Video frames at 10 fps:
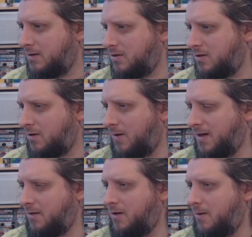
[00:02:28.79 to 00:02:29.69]
So I
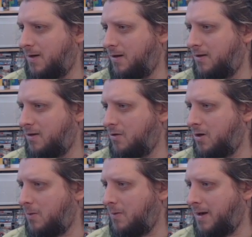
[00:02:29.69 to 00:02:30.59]
don't know. I don't
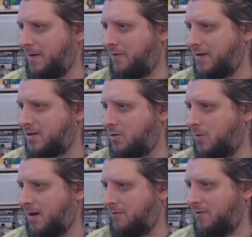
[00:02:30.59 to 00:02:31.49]
know if it's
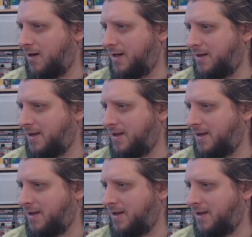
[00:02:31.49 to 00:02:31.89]
quite right.